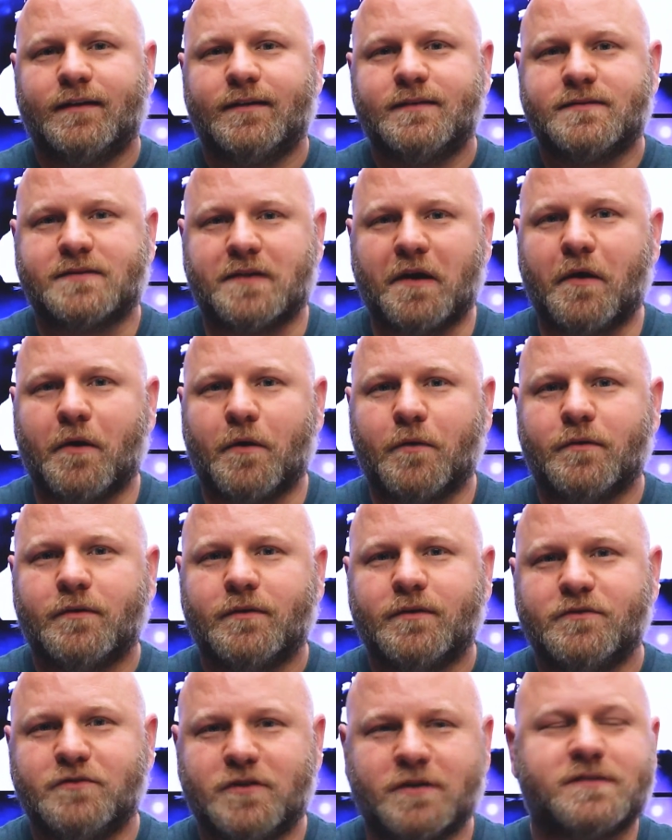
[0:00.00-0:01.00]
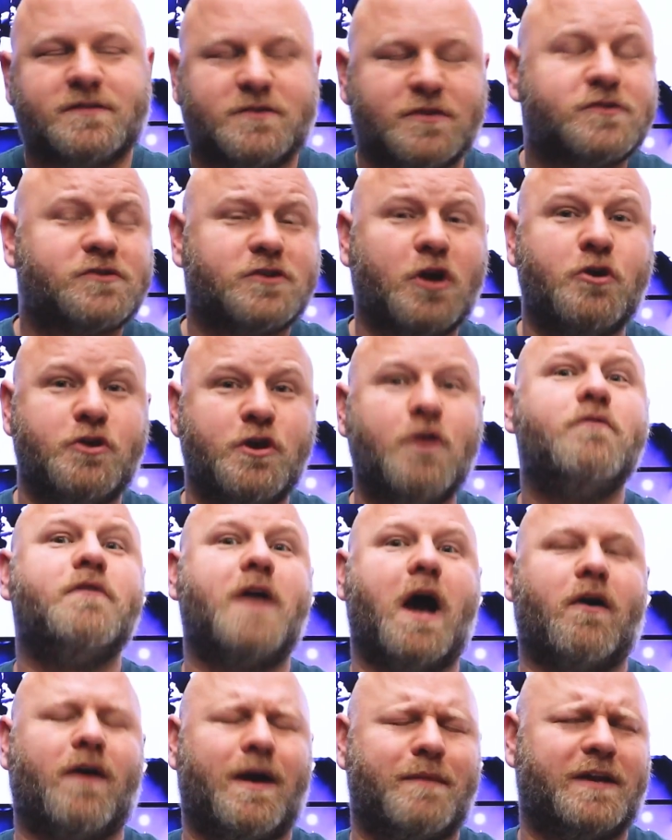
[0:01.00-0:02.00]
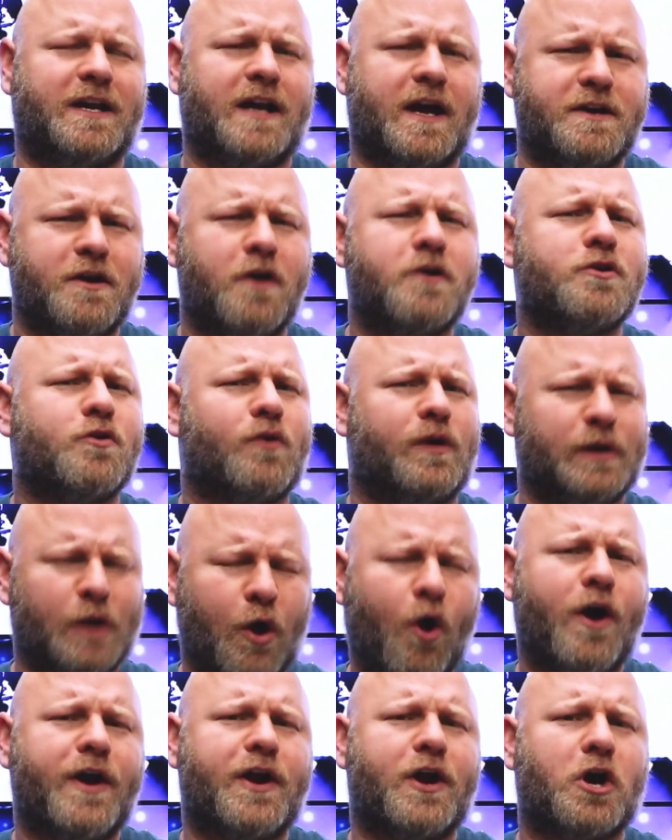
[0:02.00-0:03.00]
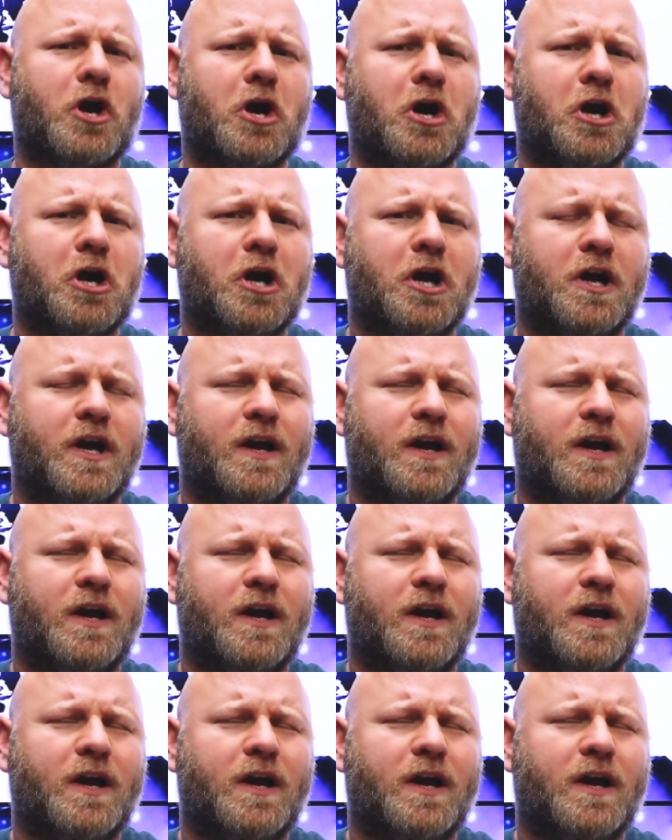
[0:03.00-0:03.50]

So Just so you know, I mean, I know you're a lawyer,